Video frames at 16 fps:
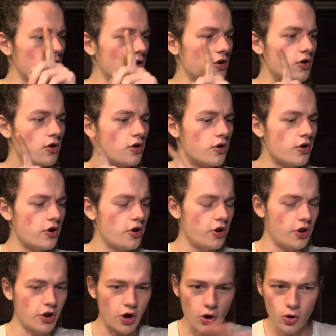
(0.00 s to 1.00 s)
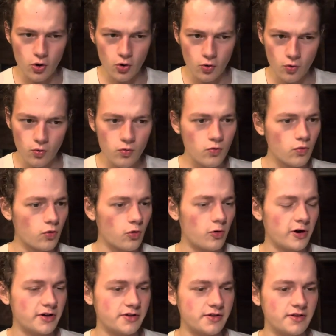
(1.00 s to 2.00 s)
no
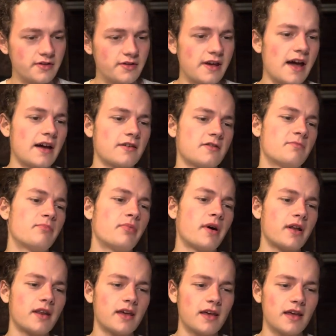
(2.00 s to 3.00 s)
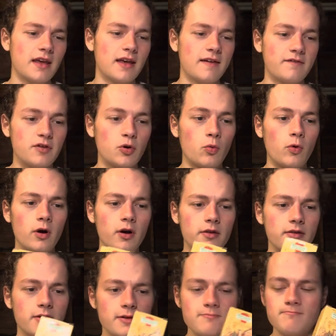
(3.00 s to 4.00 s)
questions asked. But if you want
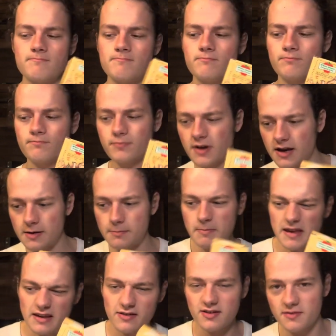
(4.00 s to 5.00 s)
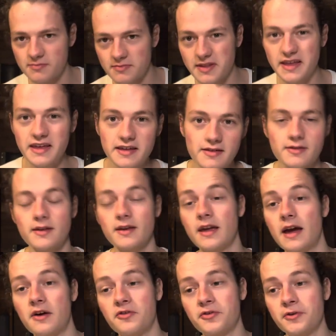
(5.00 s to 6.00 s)
to kind of mix some teas
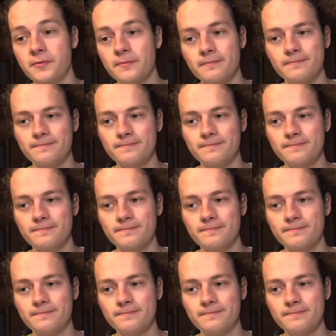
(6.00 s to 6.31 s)
together,